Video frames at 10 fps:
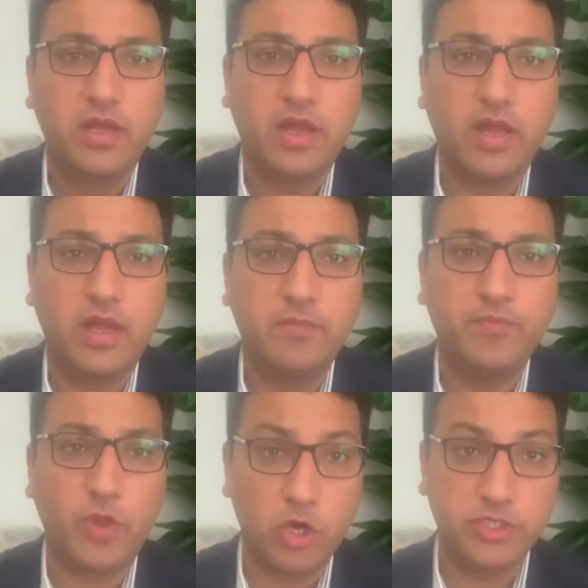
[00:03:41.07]

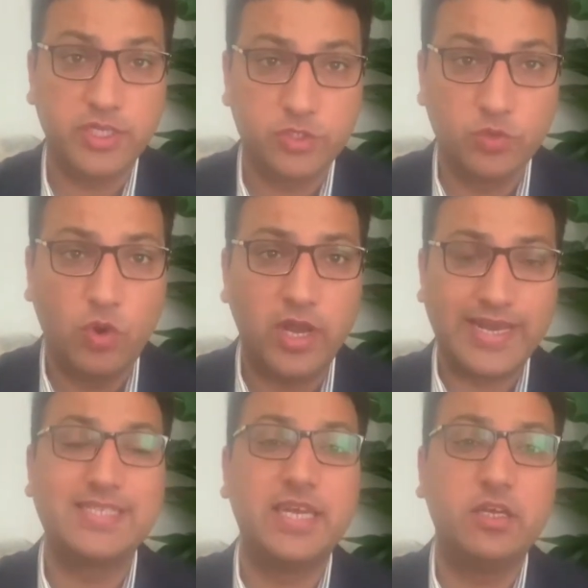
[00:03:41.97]
audience who are
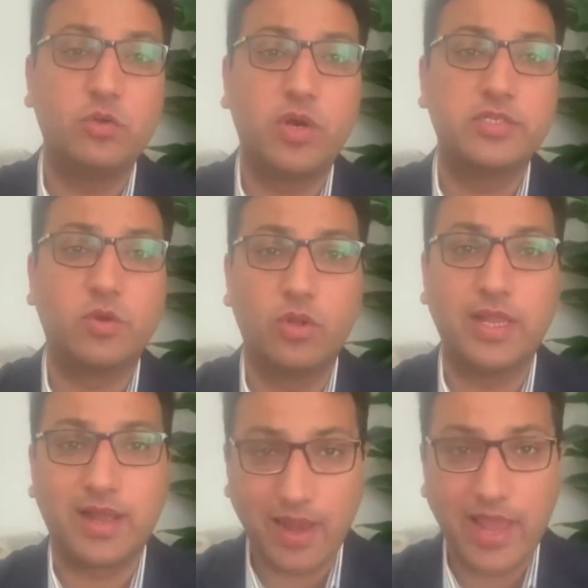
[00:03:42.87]
listening to us, all
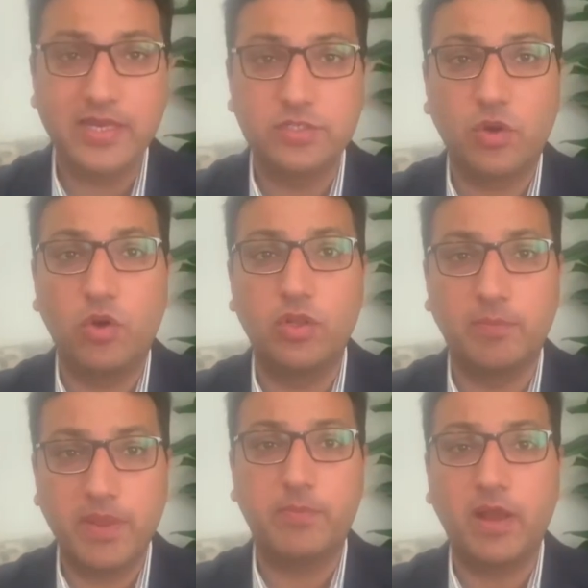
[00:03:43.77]
the clients, all the
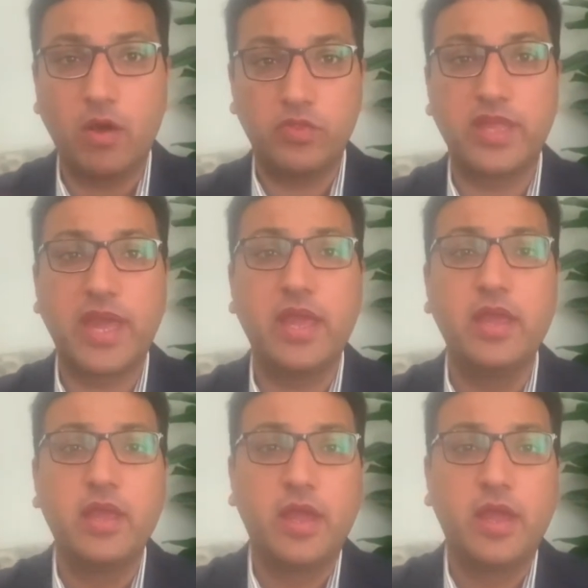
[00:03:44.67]
people out there.